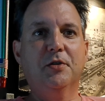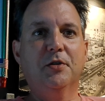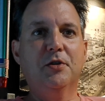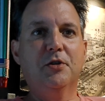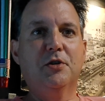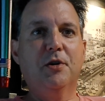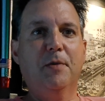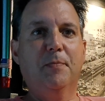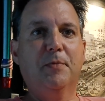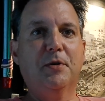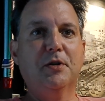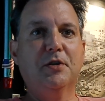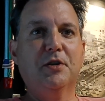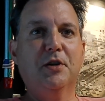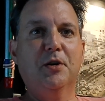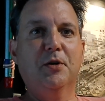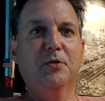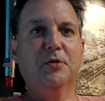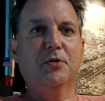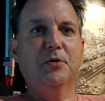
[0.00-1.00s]
and the ship
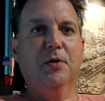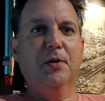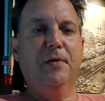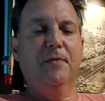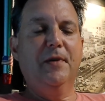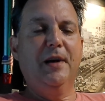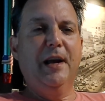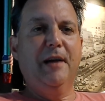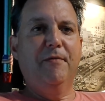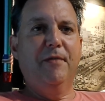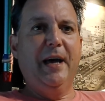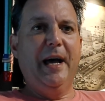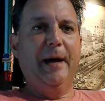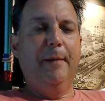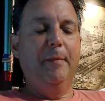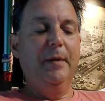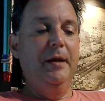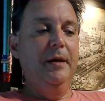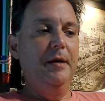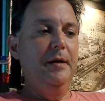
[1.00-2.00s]
casinos don't even have
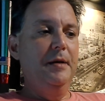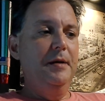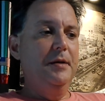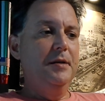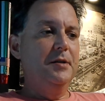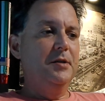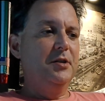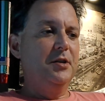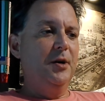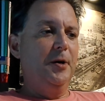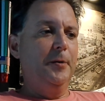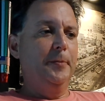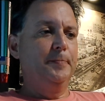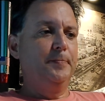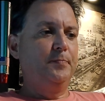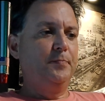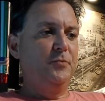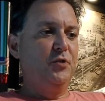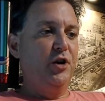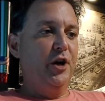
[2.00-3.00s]
that. So,
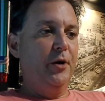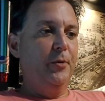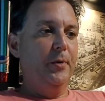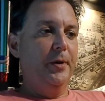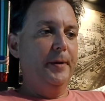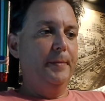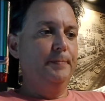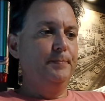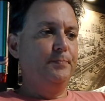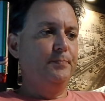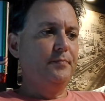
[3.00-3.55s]
generally.